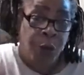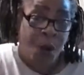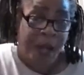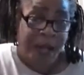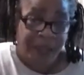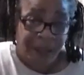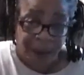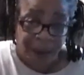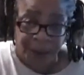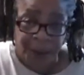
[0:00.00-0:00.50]

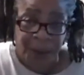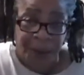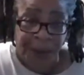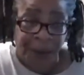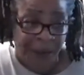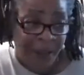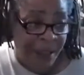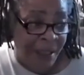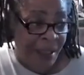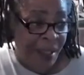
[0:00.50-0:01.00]
white
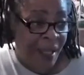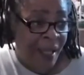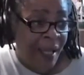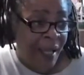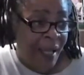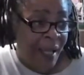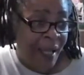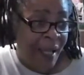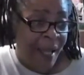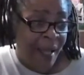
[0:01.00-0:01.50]
supremacy
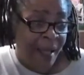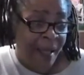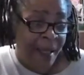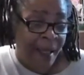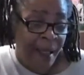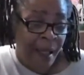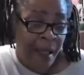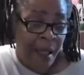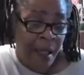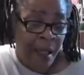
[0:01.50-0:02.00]

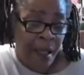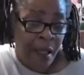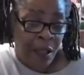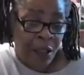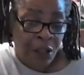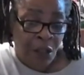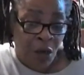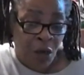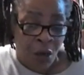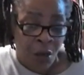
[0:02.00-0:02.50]
and
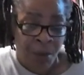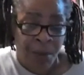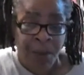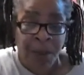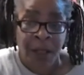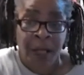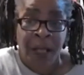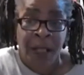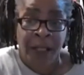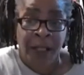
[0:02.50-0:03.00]
term
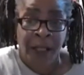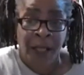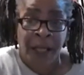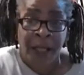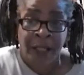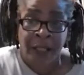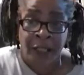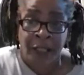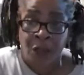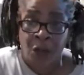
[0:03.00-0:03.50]
and,
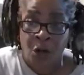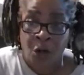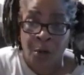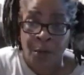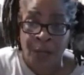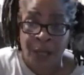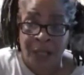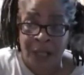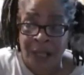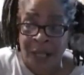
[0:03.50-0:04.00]
and
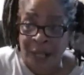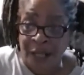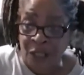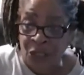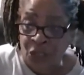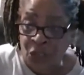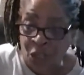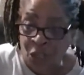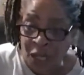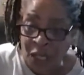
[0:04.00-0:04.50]
determining
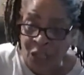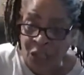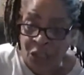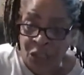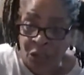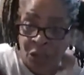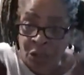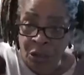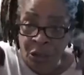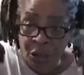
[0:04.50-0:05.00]
and
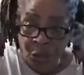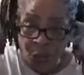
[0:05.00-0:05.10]
changing